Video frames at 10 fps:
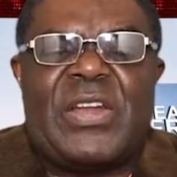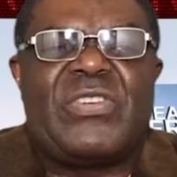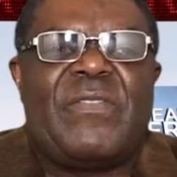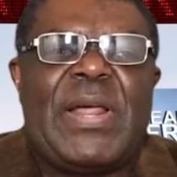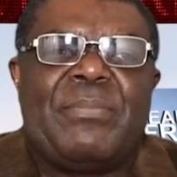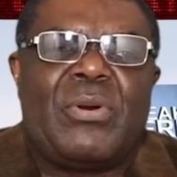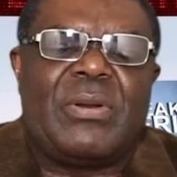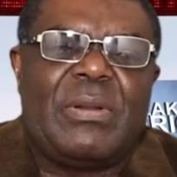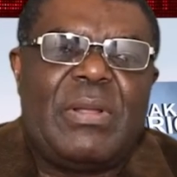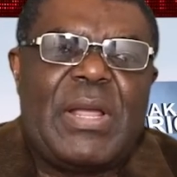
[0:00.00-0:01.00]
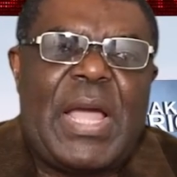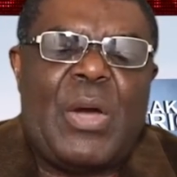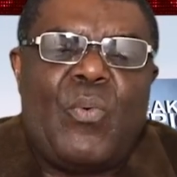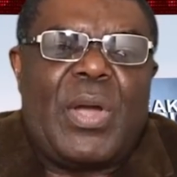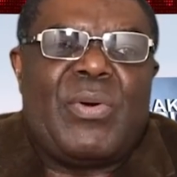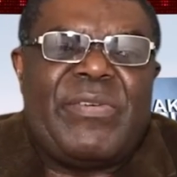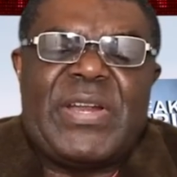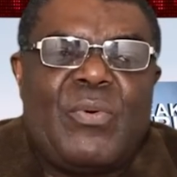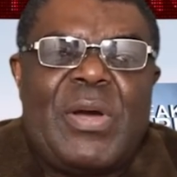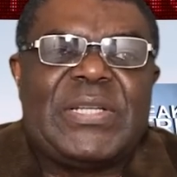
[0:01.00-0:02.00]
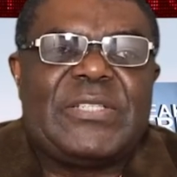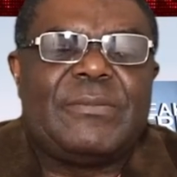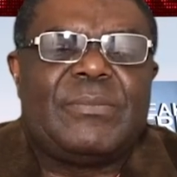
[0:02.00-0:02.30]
and travel abroad and work wherever they want.